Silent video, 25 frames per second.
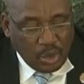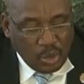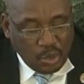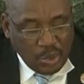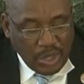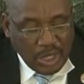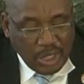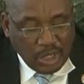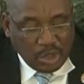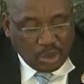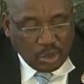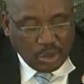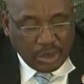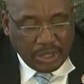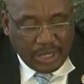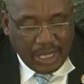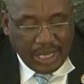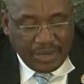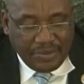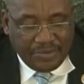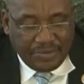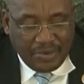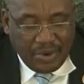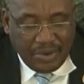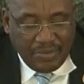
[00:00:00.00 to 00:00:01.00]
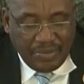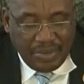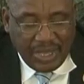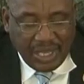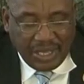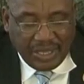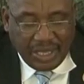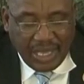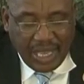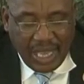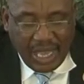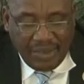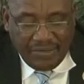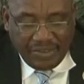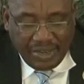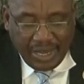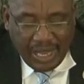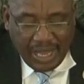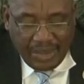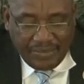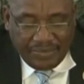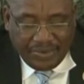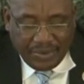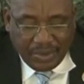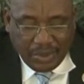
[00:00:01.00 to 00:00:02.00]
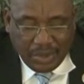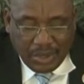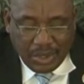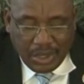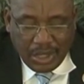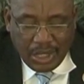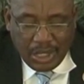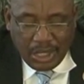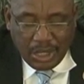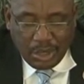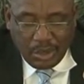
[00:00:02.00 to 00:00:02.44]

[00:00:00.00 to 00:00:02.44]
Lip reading: We should therefore make every effort